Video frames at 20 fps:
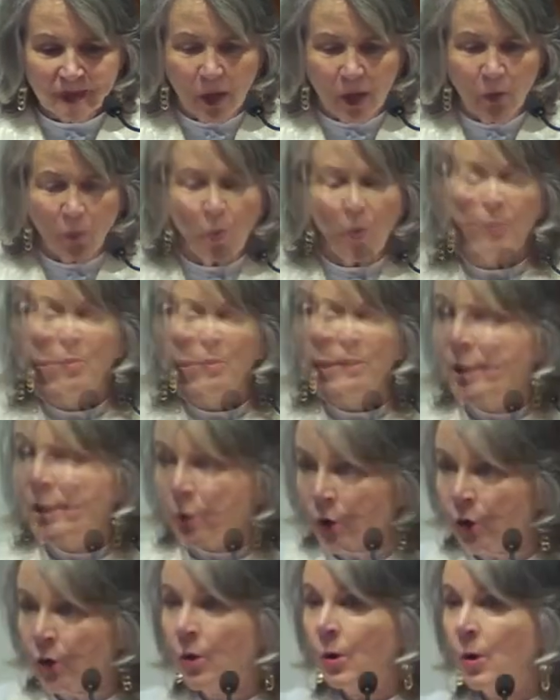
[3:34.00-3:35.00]
What we
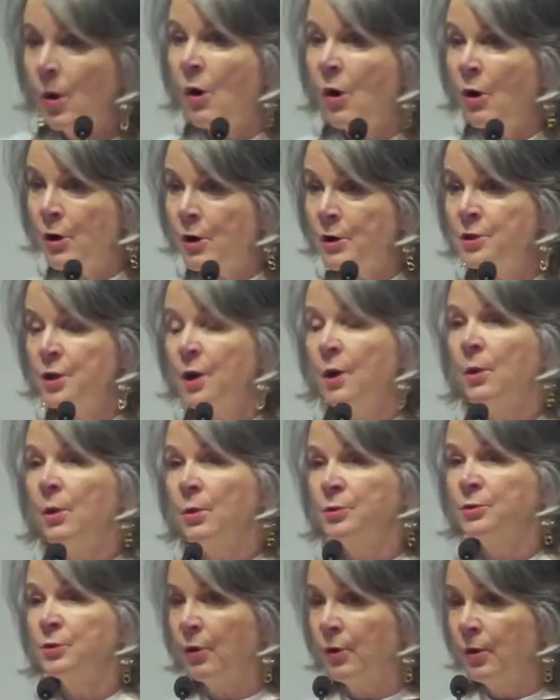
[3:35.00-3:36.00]
are
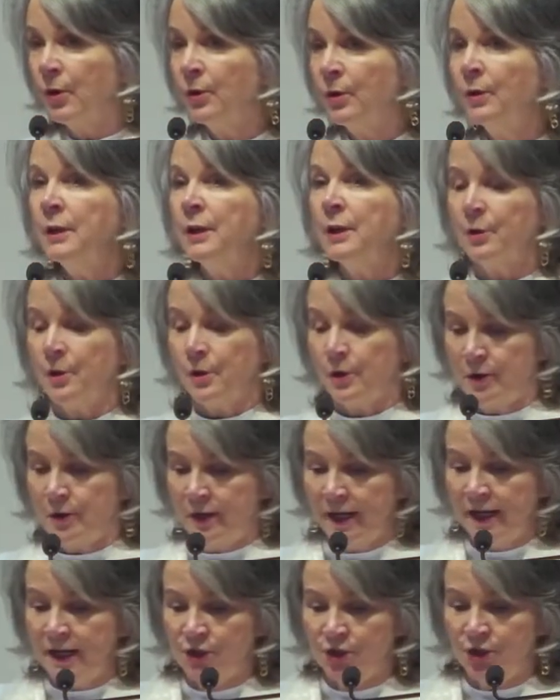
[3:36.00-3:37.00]
told earlier
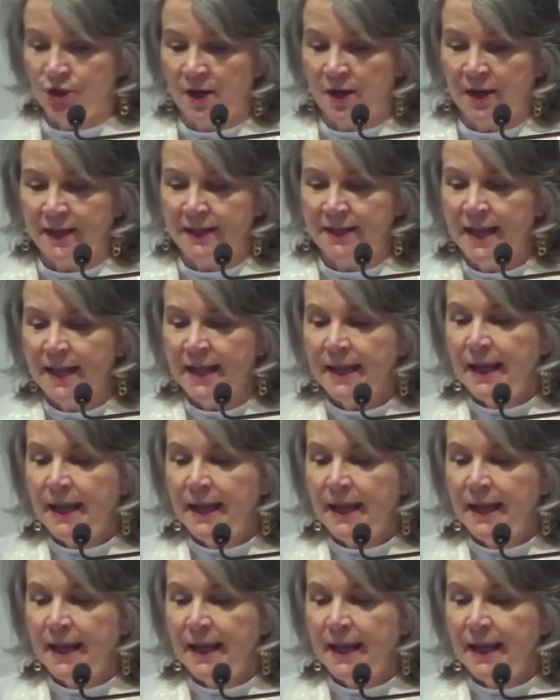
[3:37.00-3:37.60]
in John